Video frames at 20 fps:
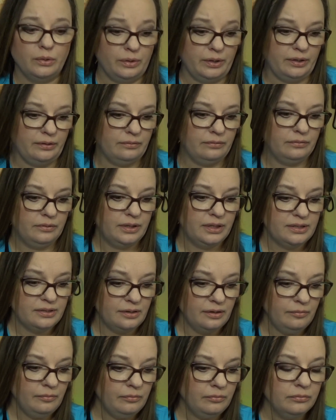Okay,
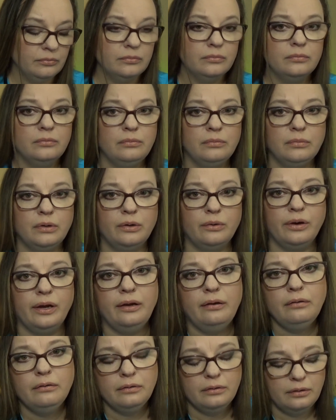this arm?
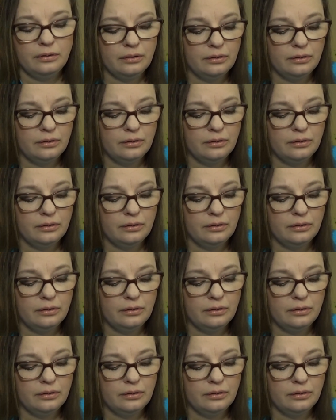Okay.